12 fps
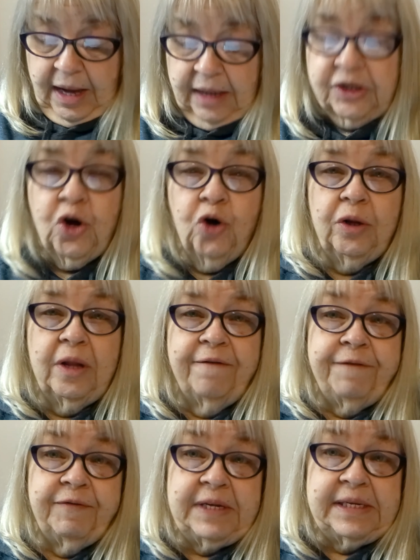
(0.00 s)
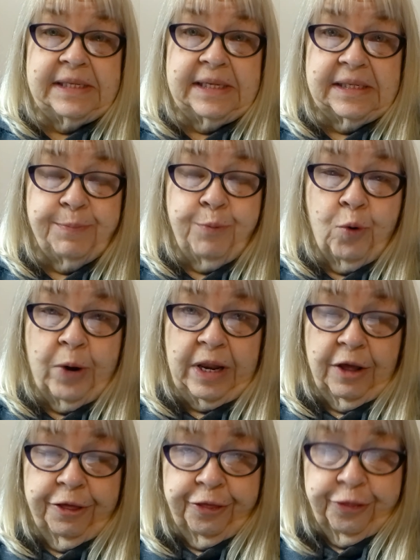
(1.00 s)
A total of
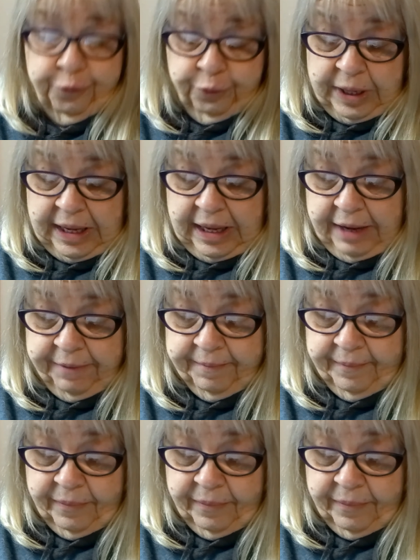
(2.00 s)
56.3.